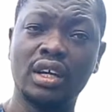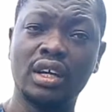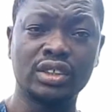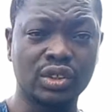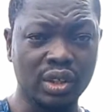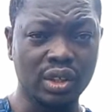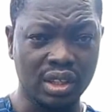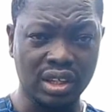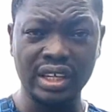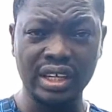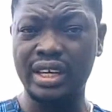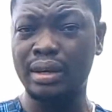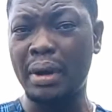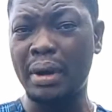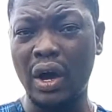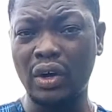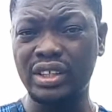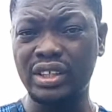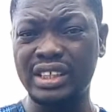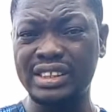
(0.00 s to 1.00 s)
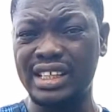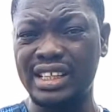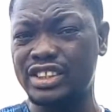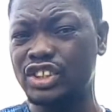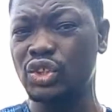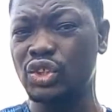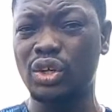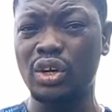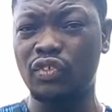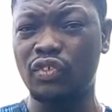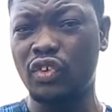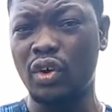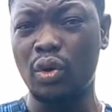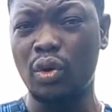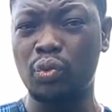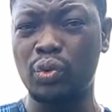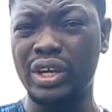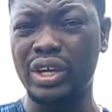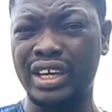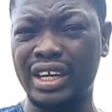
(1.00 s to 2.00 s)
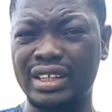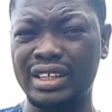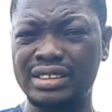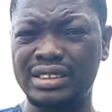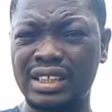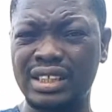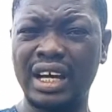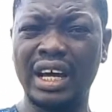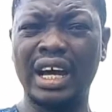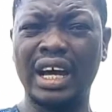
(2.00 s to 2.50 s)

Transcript: So think about this as you go for a weekend,